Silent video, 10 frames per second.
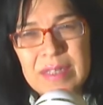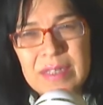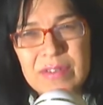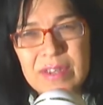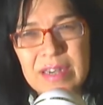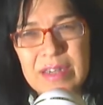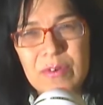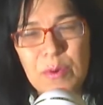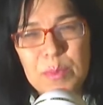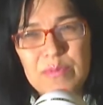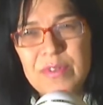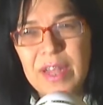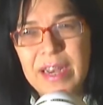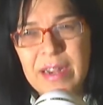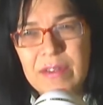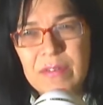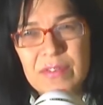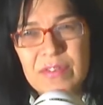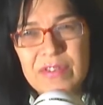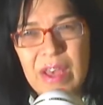just get on a normal flight out of
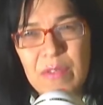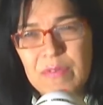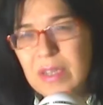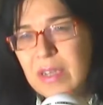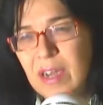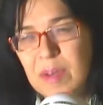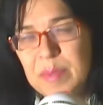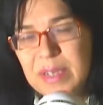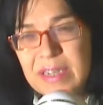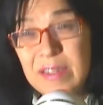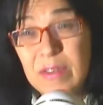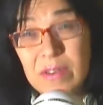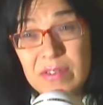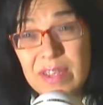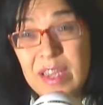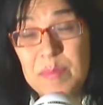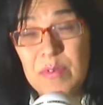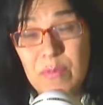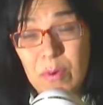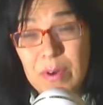South Vietnam and get to the USA
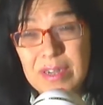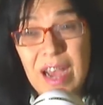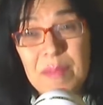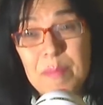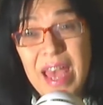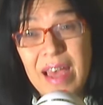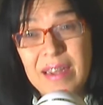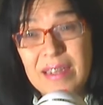before it got bad.